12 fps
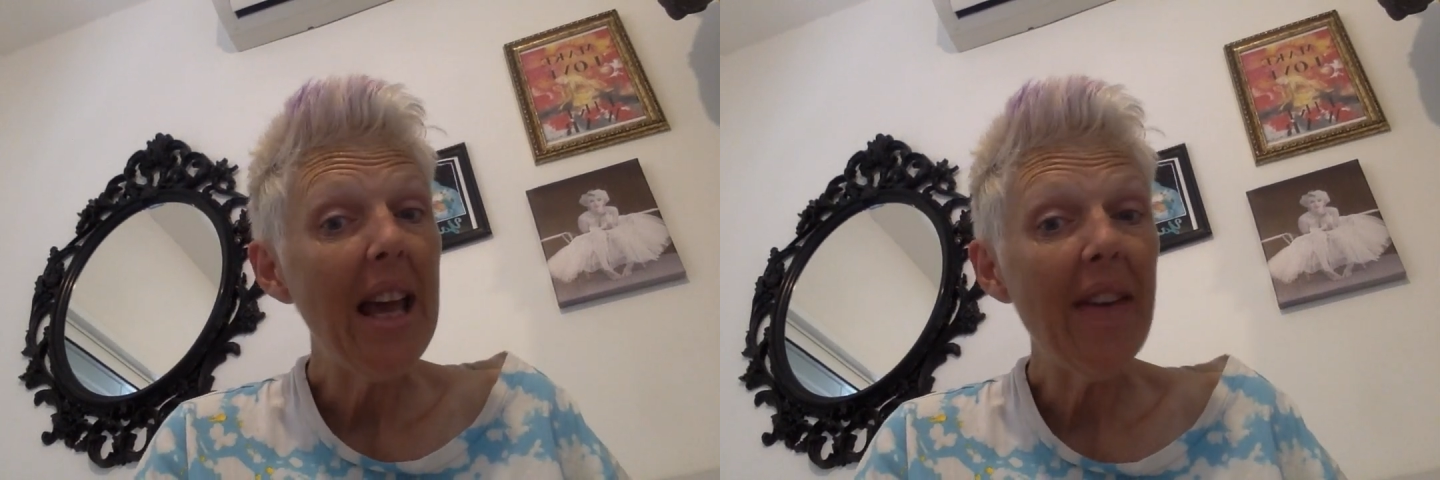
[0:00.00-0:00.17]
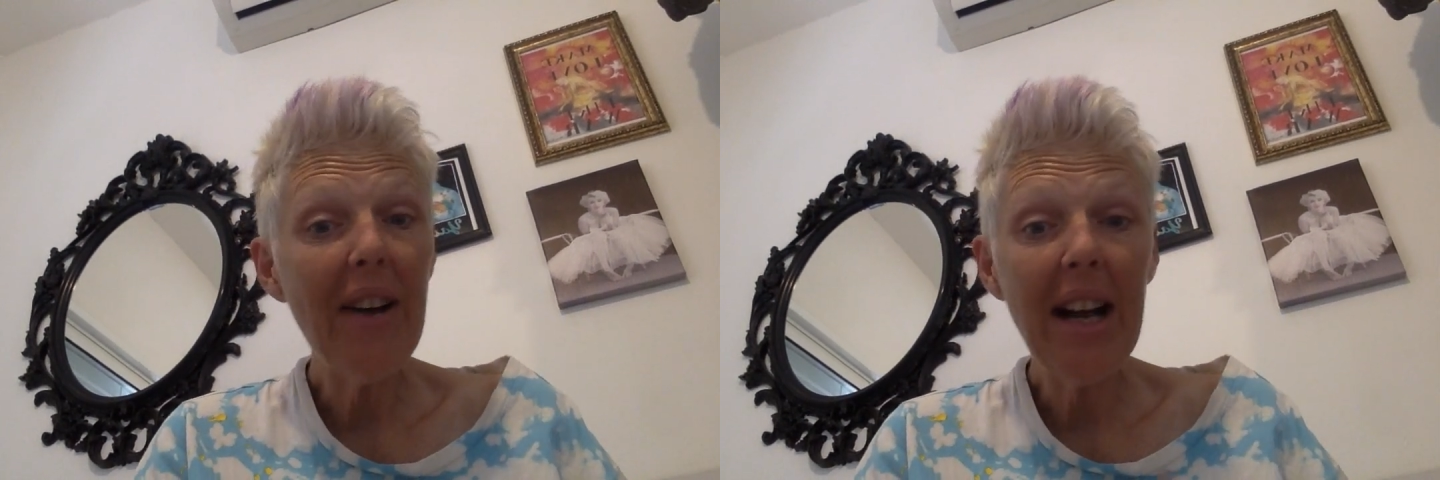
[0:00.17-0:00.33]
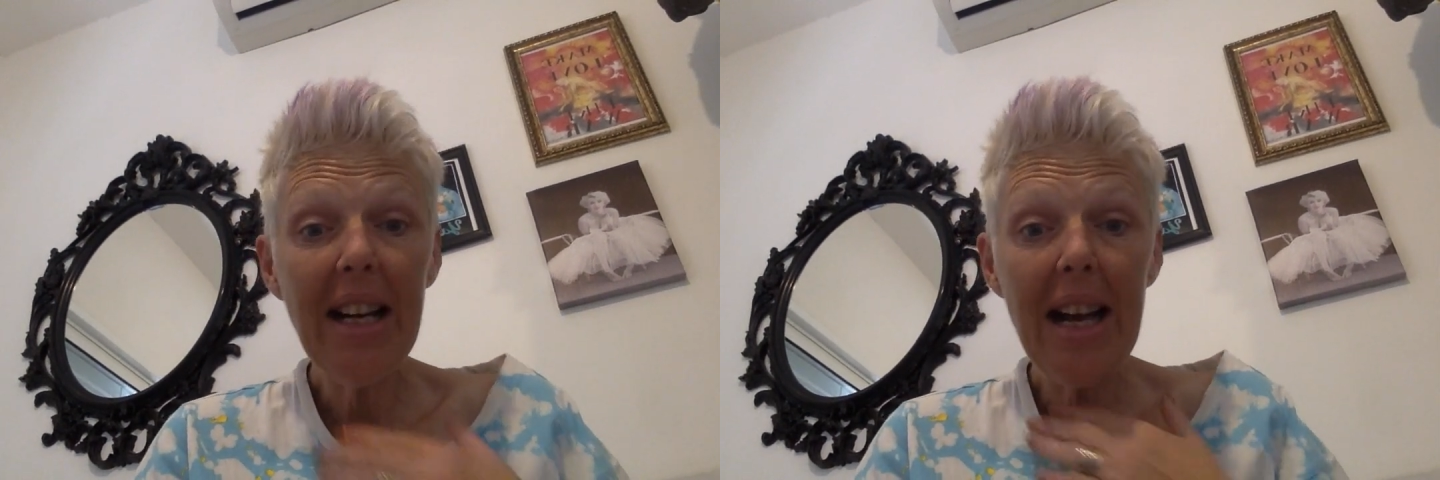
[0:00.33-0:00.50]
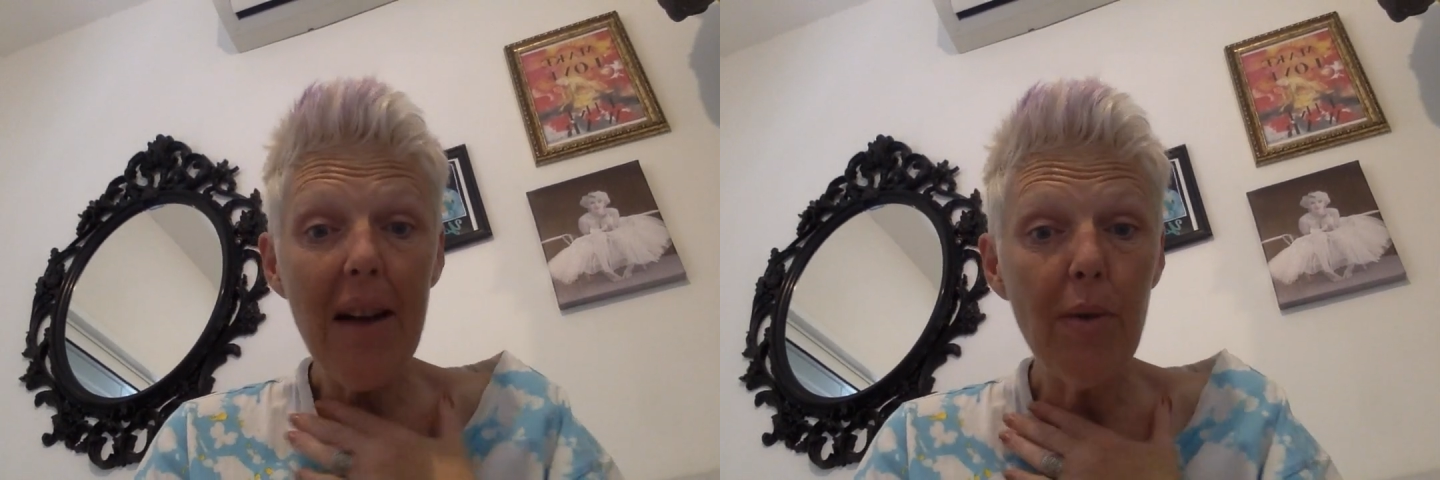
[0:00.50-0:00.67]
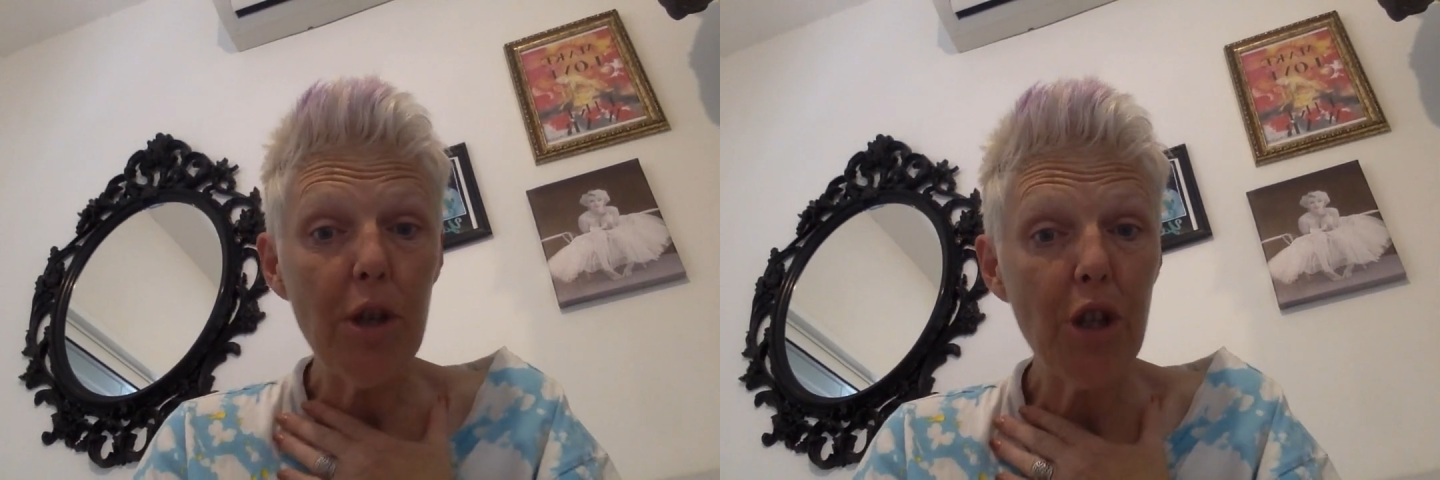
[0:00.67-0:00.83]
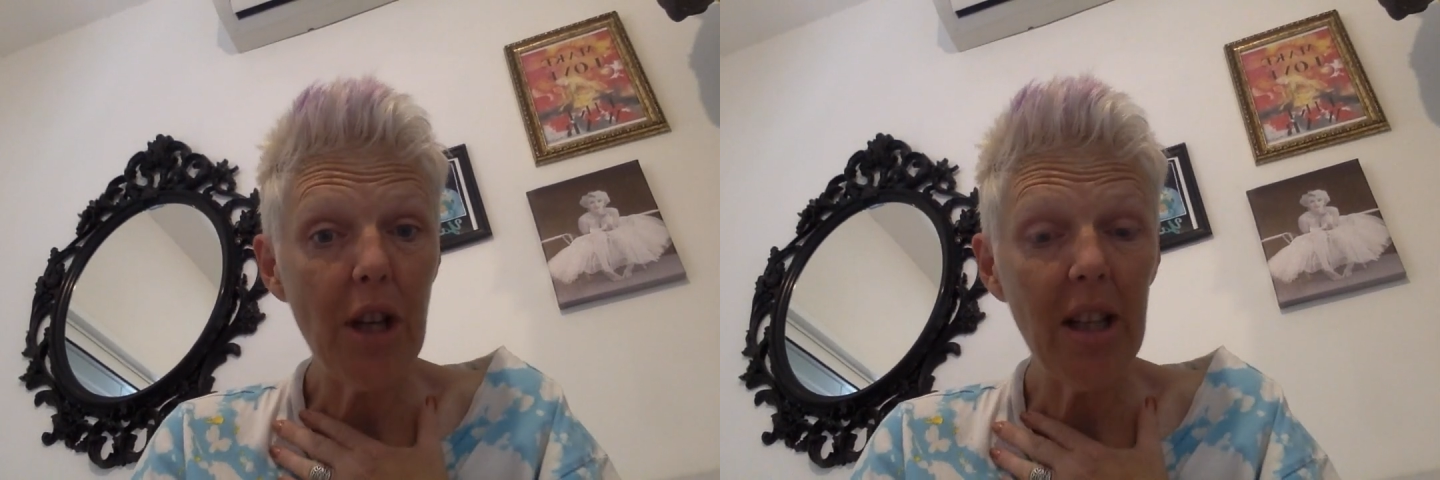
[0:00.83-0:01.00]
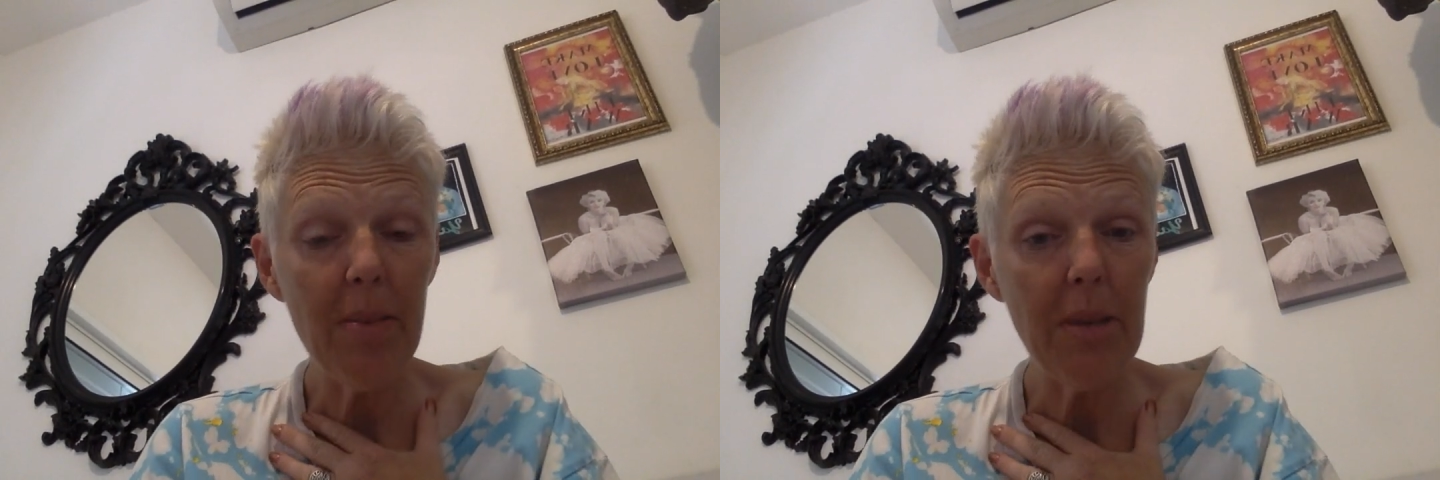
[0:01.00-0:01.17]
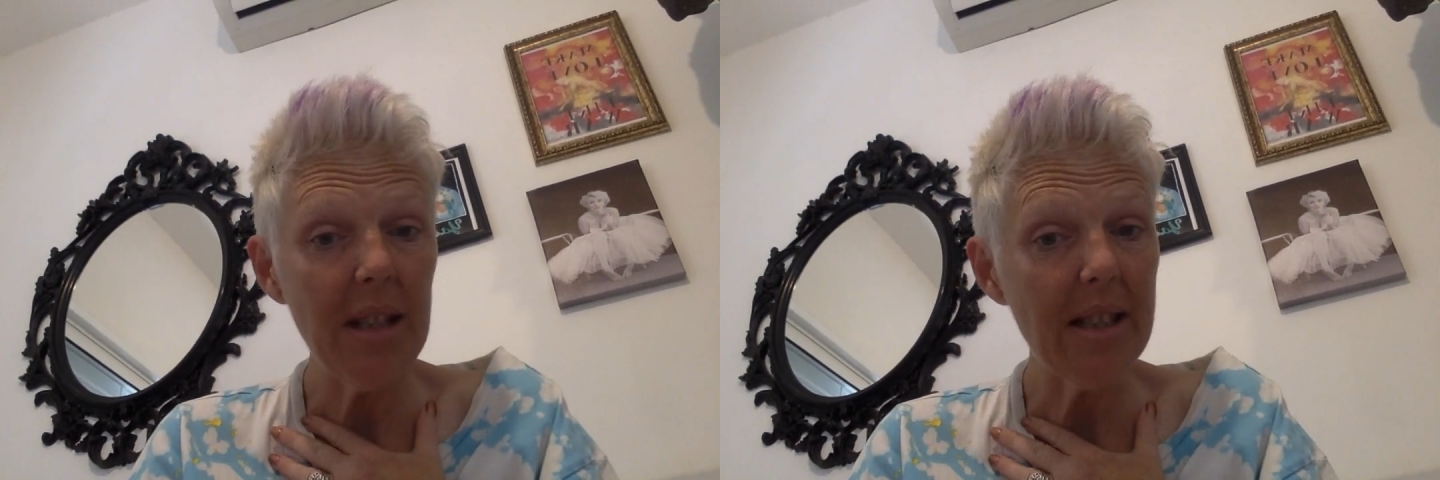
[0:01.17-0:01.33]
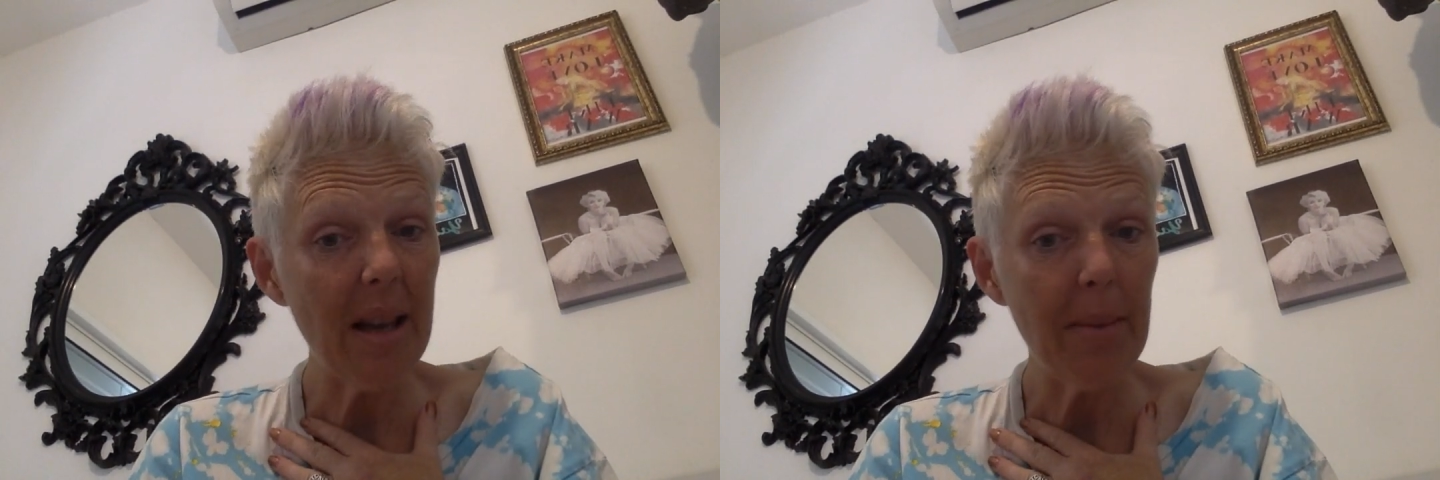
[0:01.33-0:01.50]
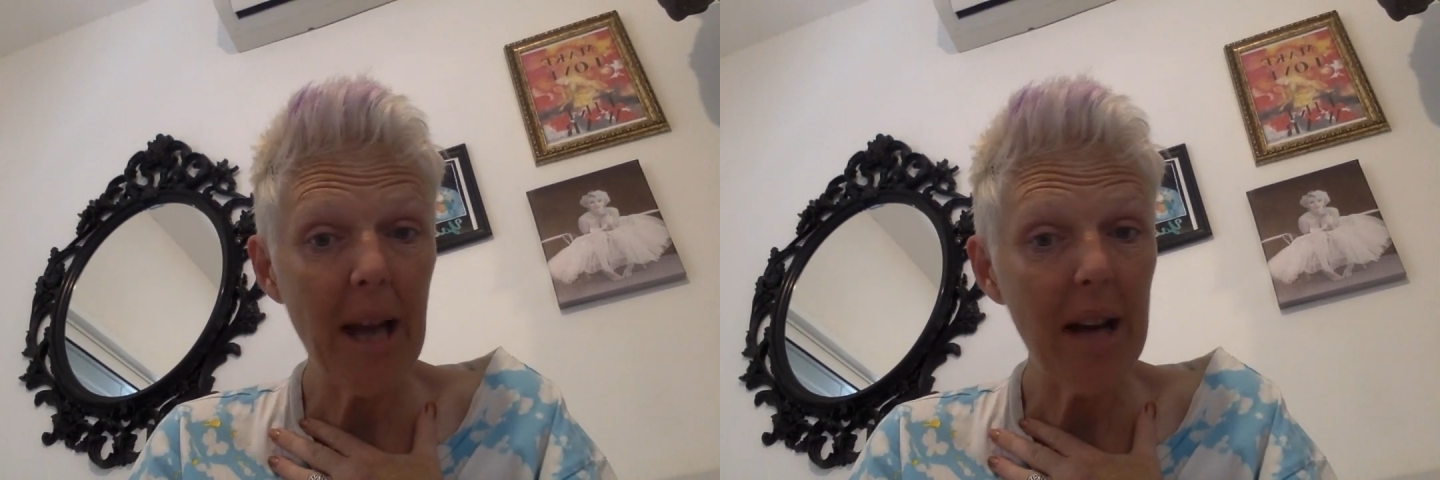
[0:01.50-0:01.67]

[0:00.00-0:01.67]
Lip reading: If I didn't have what Jellybean sent me,